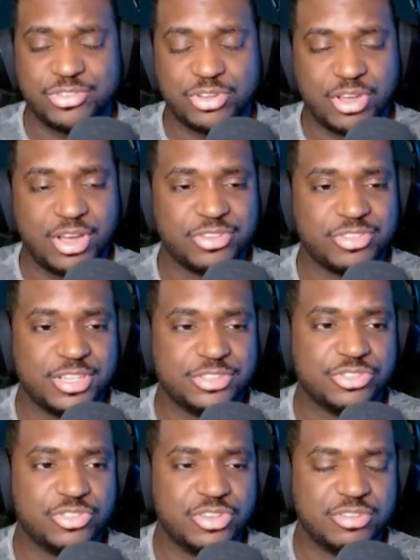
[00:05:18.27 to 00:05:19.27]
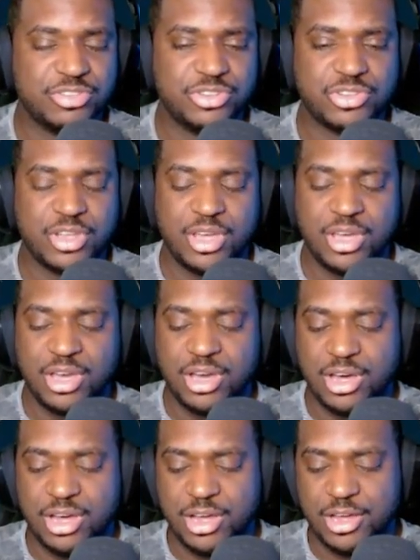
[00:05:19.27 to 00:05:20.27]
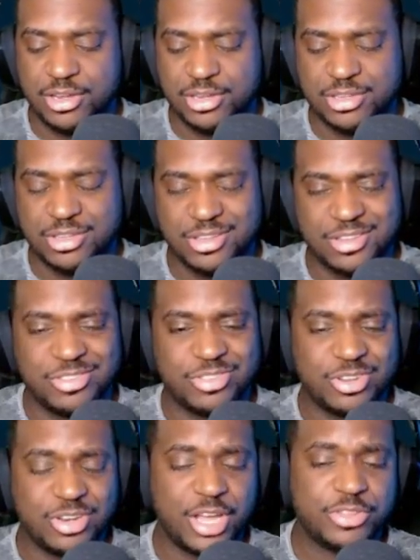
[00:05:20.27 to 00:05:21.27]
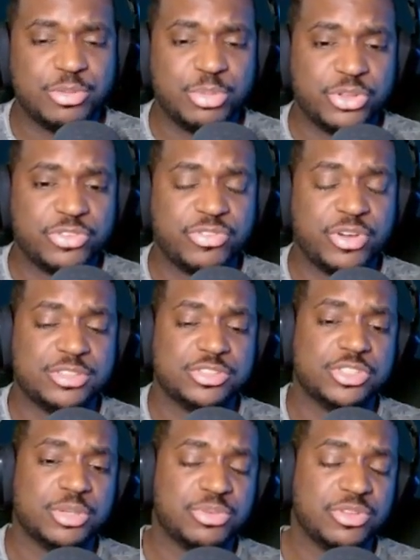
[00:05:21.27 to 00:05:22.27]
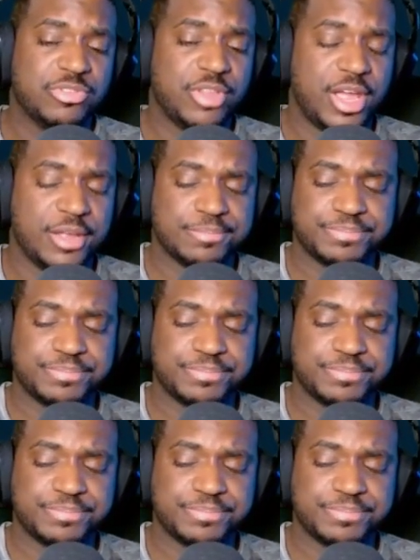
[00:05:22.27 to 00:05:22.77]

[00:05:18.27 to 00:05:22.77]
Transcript: The Constellation series, they're not the most fun ships to fly.